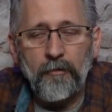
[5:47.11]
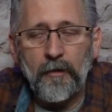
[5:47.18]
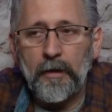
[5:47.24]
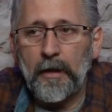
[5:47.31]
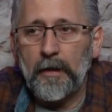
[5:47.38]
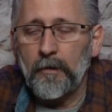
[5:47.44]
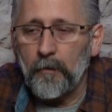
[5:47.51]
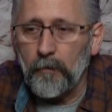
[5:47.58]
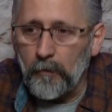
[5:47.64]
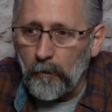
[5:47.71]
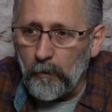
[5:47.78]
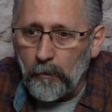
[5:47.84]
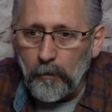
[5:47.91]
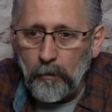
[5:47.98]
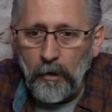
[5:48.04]
and I don't
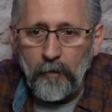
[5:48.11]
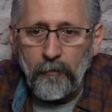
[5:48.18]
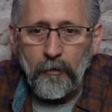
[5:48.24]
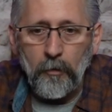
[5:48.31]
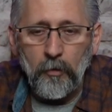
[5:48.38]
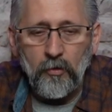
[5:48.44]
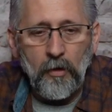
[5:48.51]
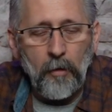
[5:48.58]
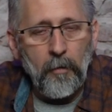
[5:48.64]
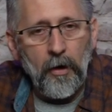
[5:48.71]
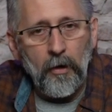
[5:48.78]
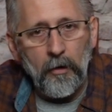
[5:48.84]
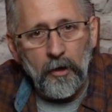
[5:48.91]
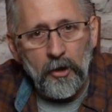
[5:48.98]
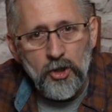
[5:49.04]
know if it was something I
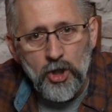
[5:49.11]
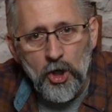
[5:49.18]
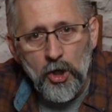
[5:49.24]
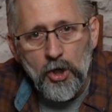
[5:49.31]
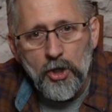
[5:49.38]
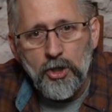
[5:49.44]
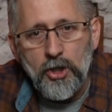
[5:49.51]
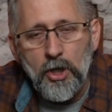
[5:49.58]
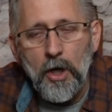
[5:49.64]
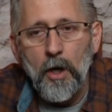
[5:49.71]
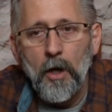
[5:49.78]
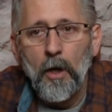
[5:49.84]
heard in church